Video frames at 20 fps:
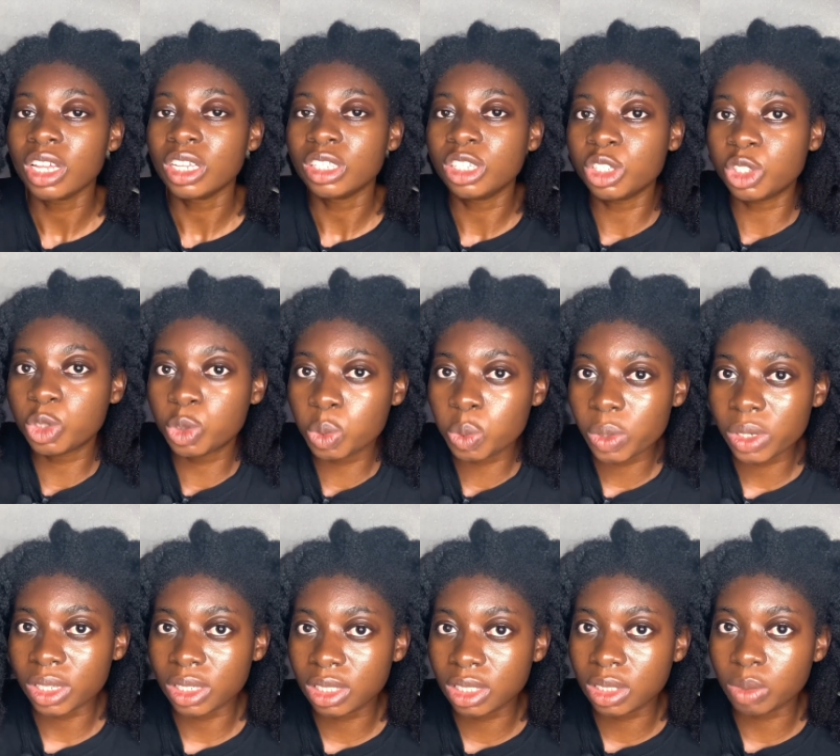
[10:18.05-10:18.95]
The
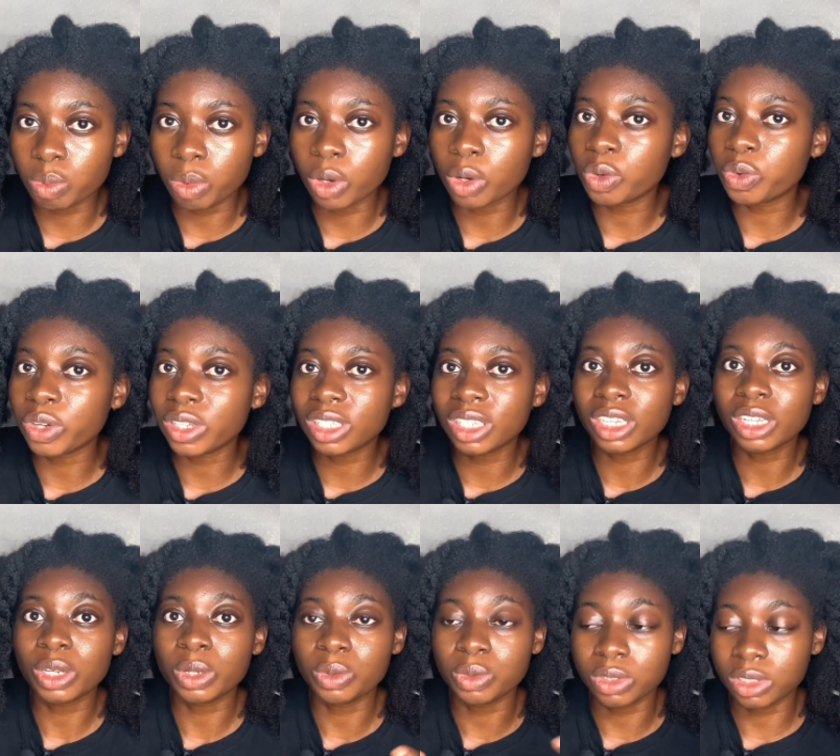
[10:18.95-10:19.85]
twists were already
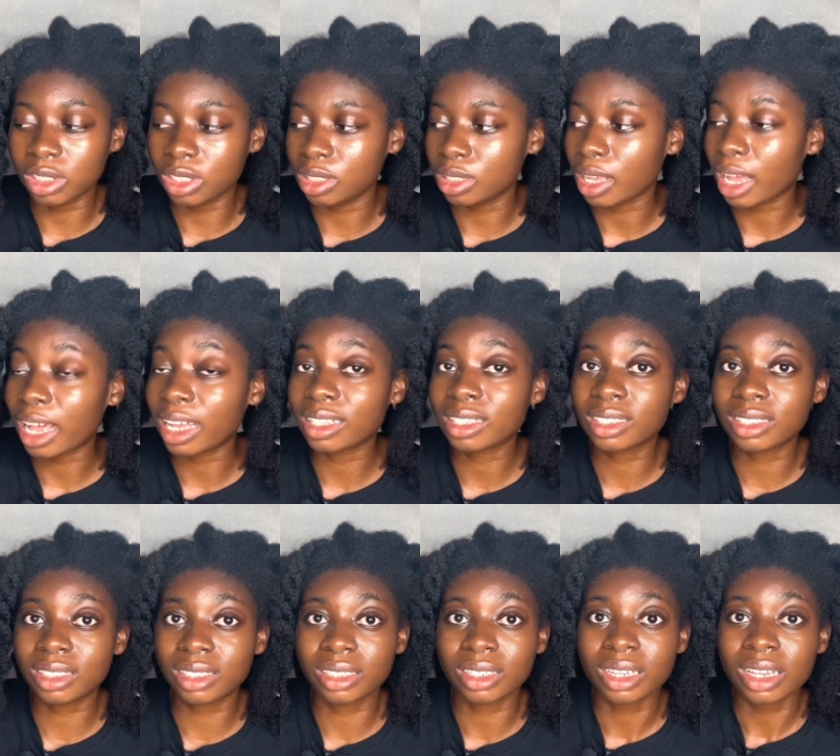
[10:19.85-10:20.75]
loosening
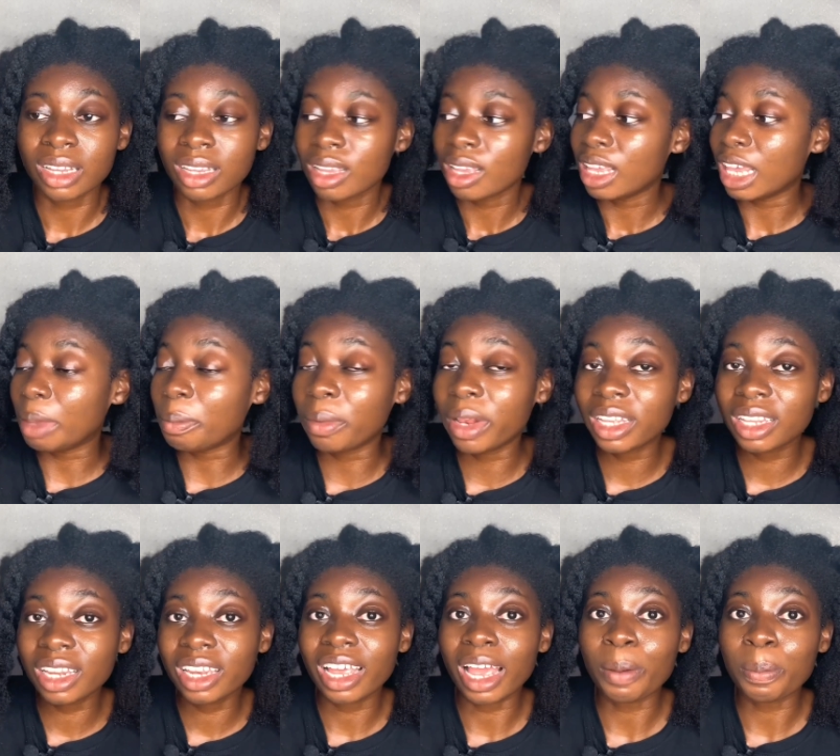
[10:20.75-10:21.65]
as
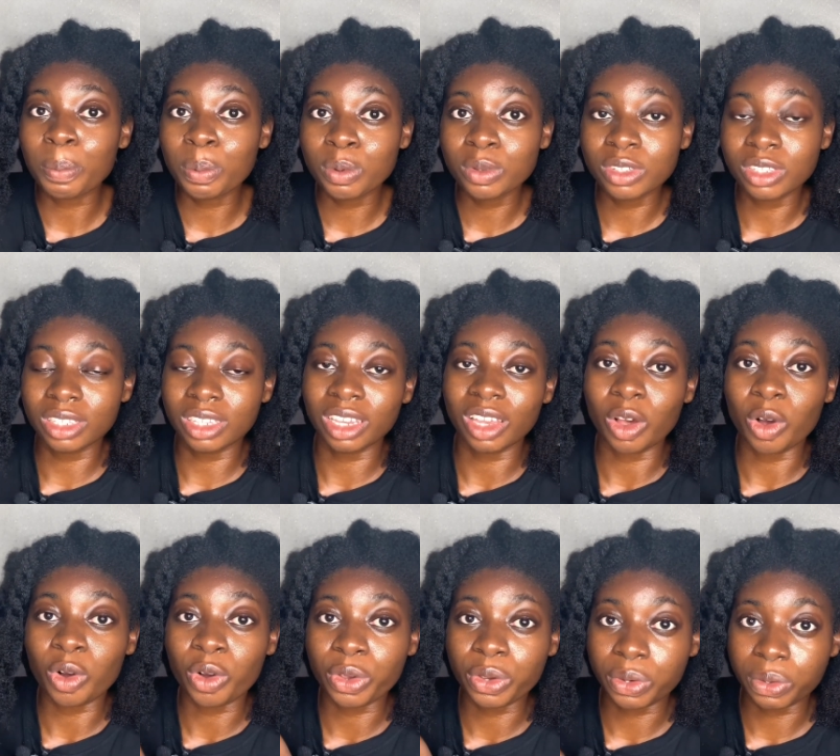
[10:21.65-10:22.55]
immediately I put the
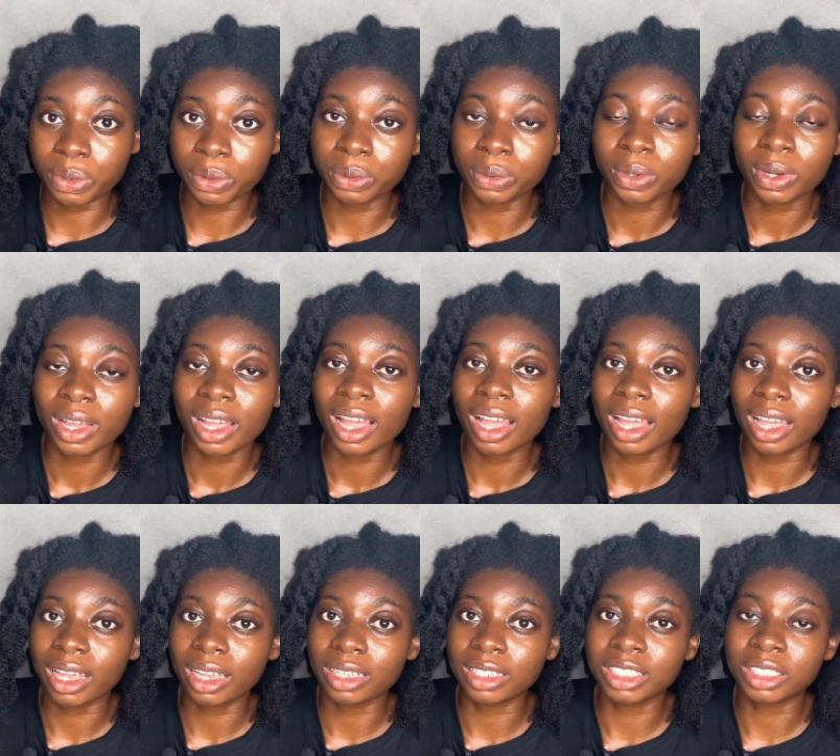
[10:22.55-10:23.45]
oil
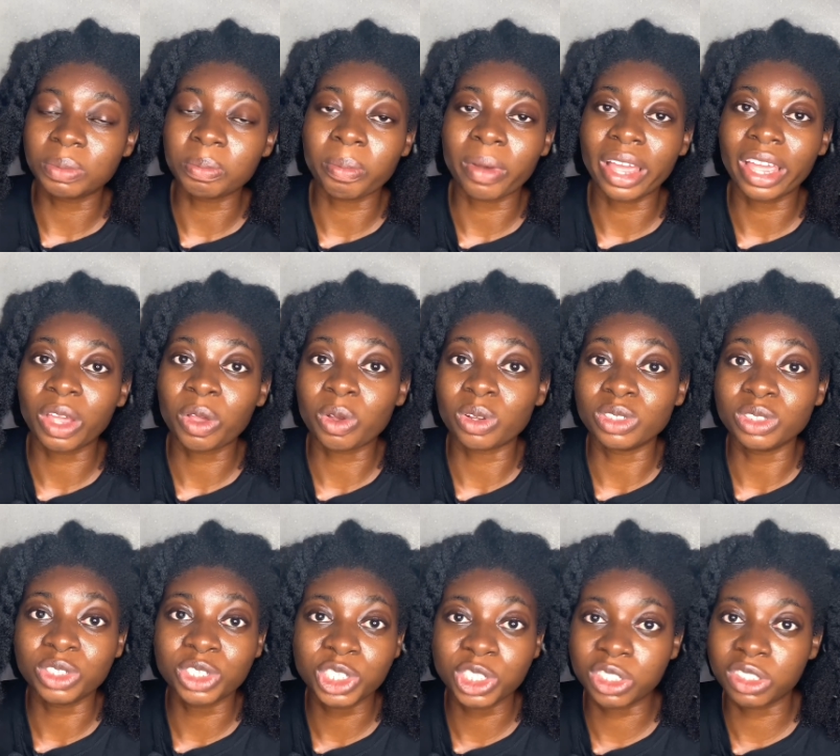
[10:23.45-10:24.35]
and my
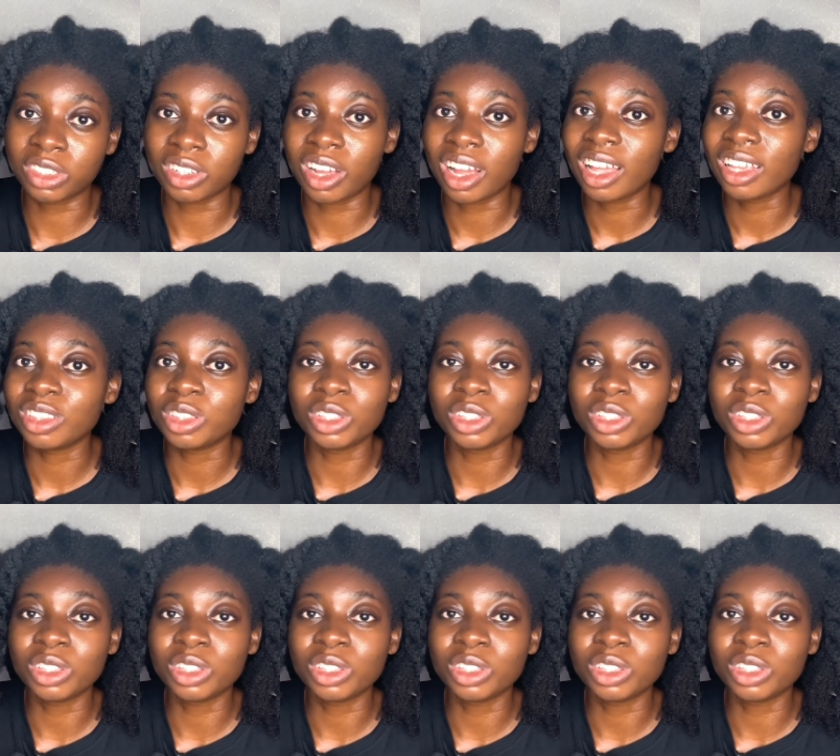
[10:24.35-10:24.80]
conditioner,